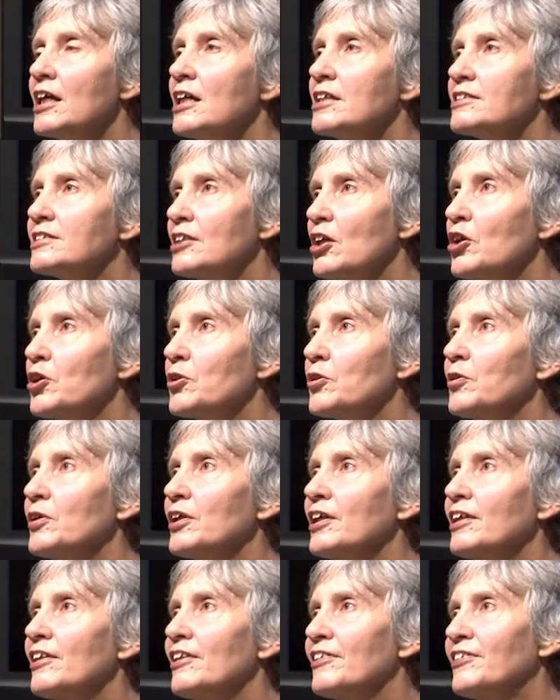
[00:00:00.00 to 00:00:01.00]
So
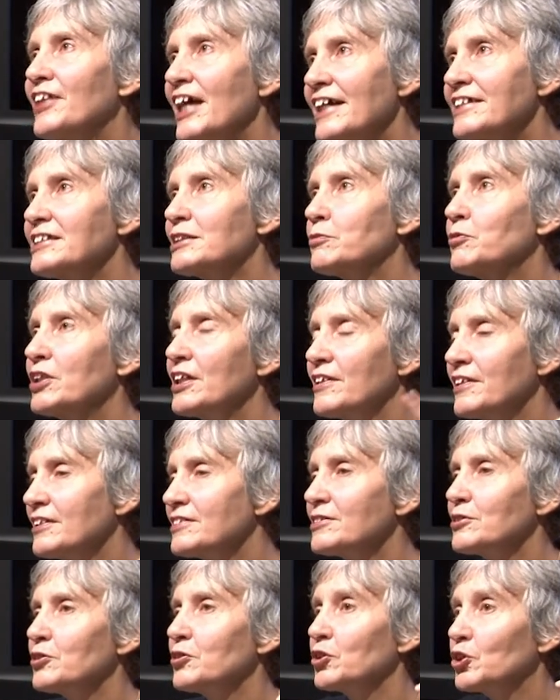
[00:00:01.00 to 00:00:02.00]
that's where the
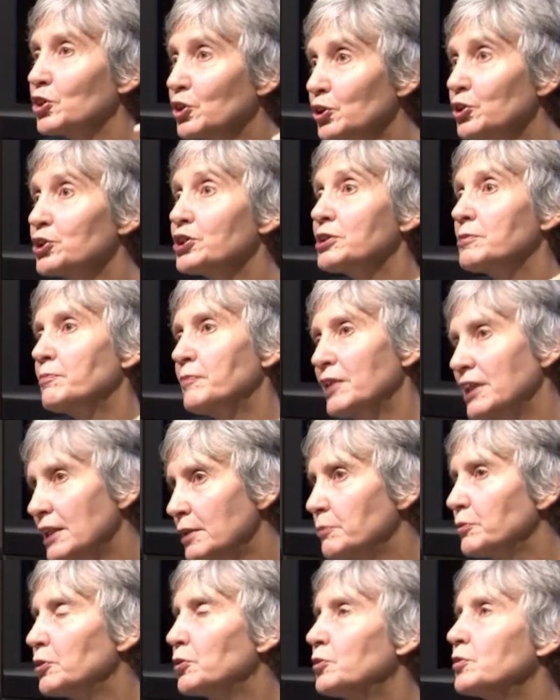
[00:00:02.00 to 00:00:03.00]
sort of good
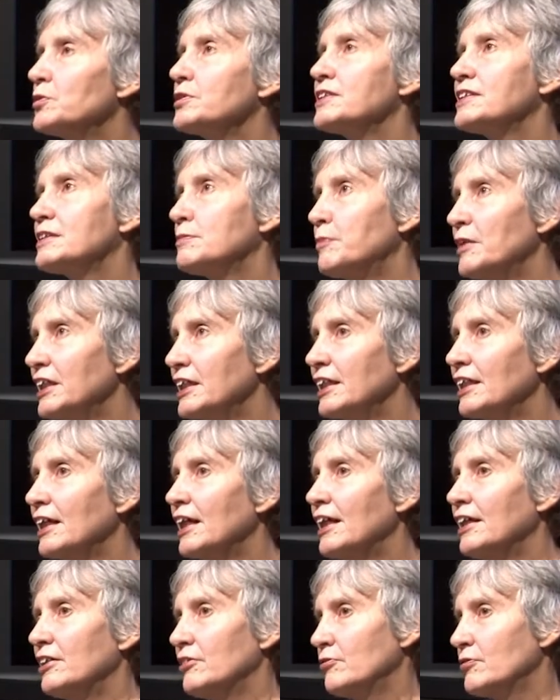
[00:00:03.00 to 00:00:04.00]
people speaking
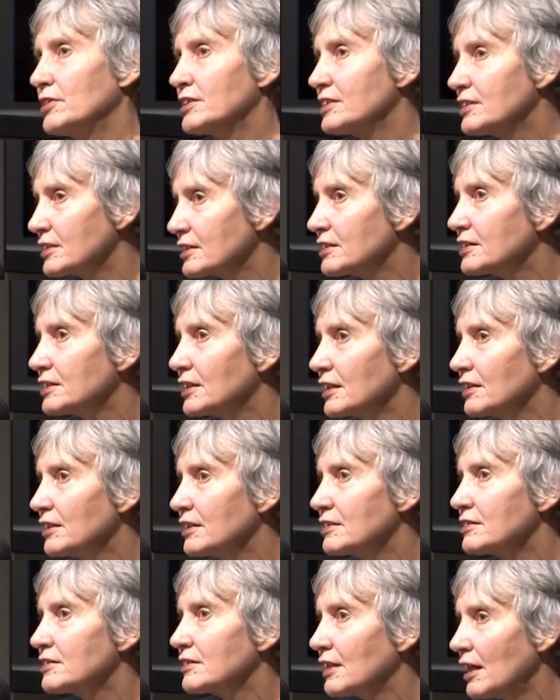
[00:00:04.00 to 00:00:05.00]
out and resisting
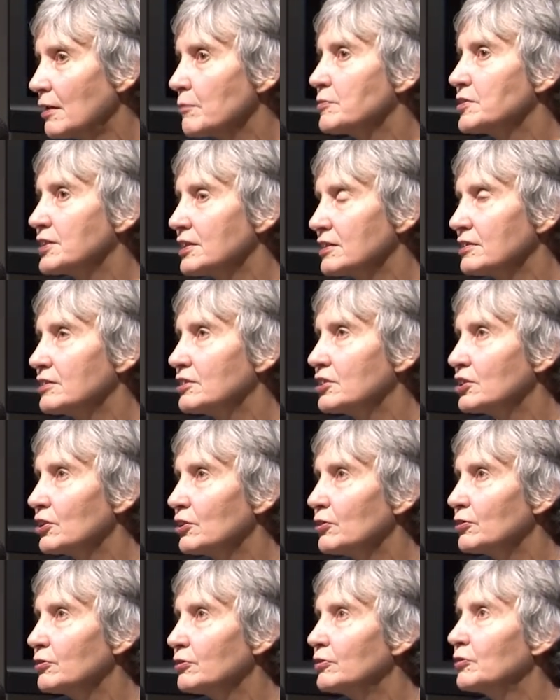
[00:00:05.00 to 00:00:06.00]
this comes in
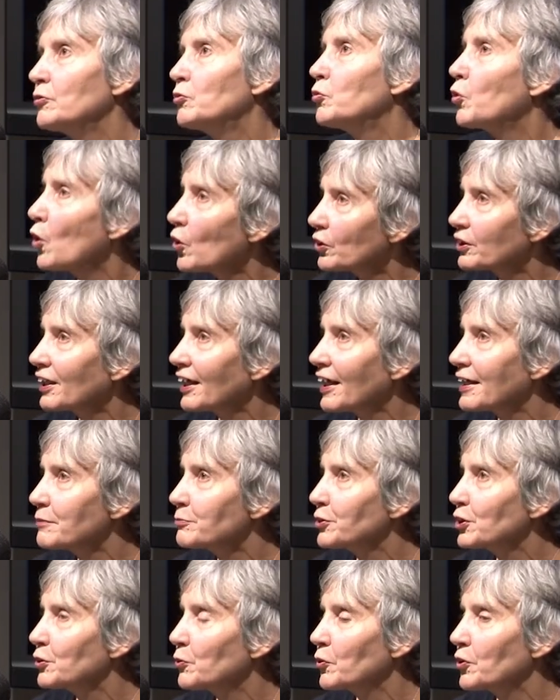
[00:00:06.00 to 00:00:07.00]
too. What game
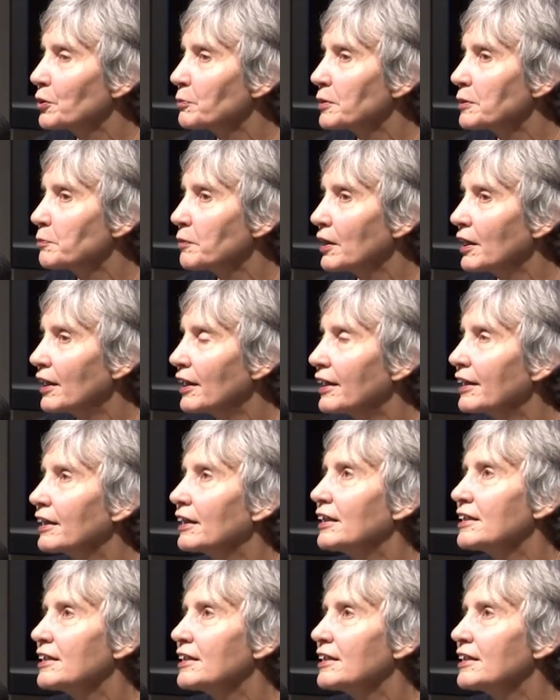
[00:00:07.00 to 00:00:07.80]
do you want to be playing?